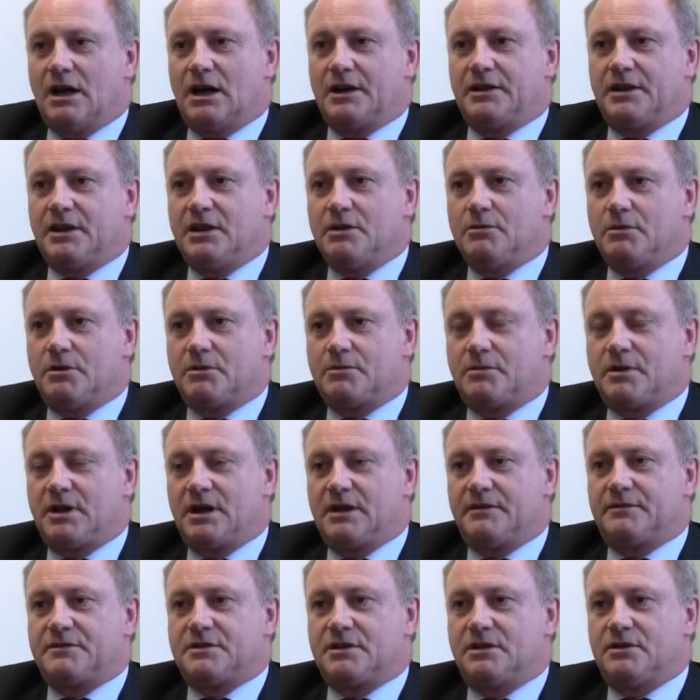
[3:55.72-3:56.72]
I think what we
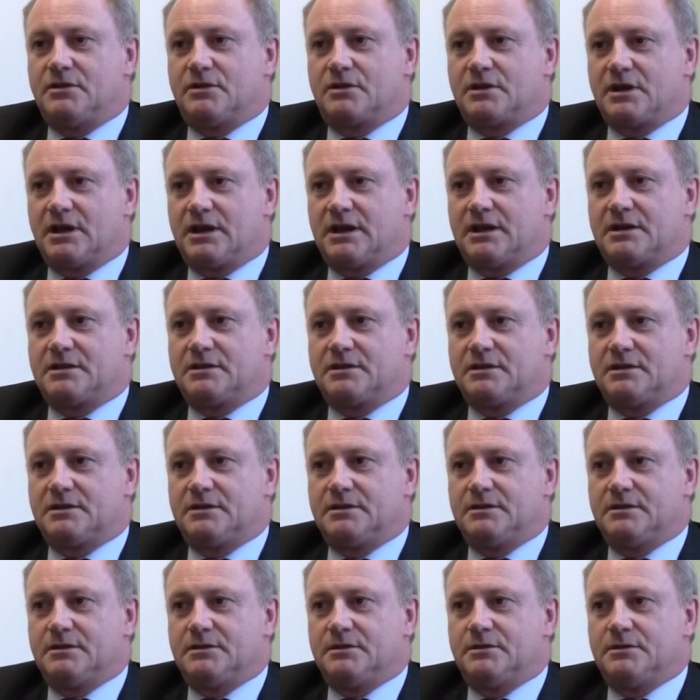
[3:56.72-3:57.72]
have to look at
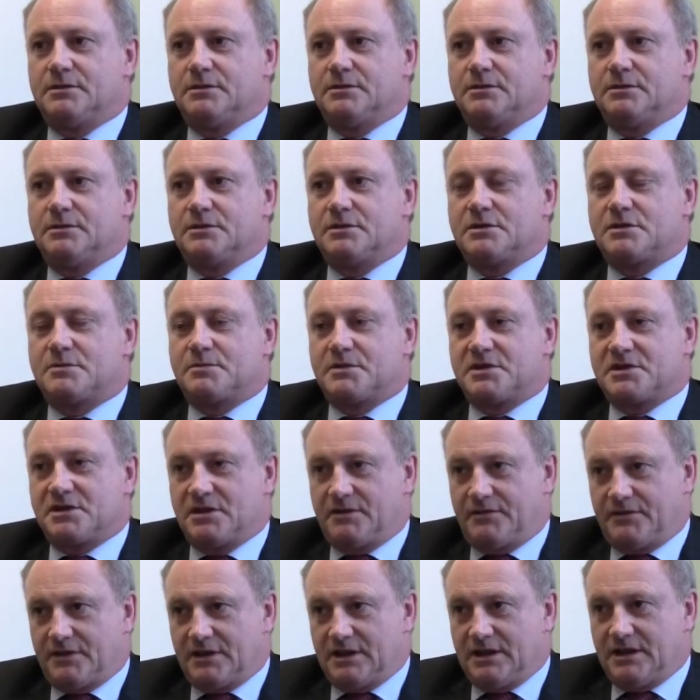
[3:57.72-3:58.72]

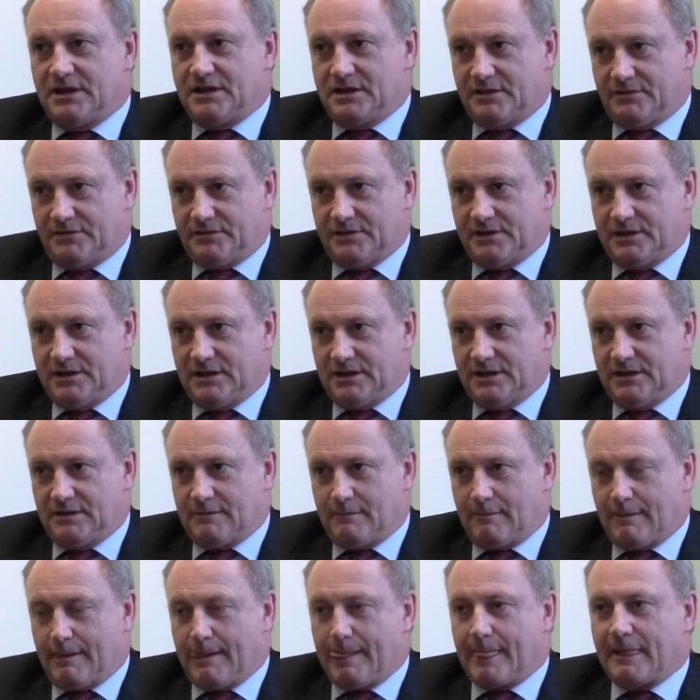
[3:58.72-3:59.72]
specifically differently
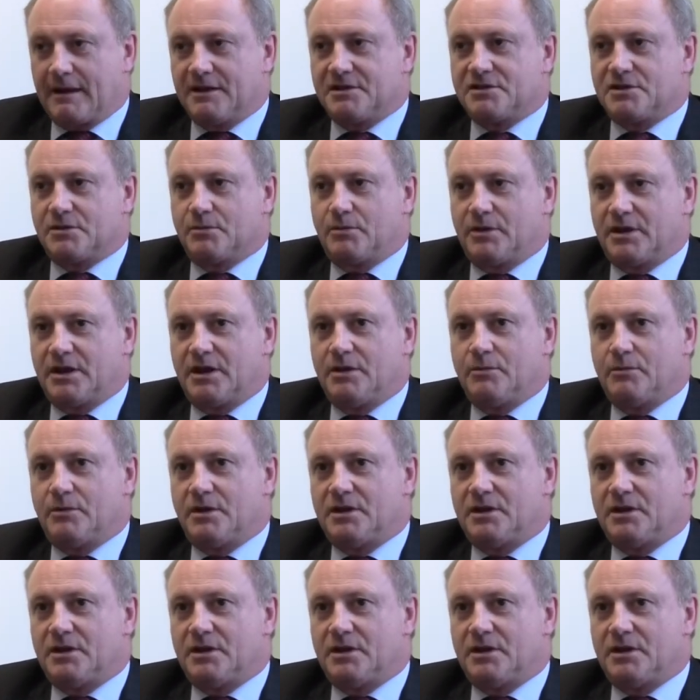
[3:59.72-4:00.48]
is the way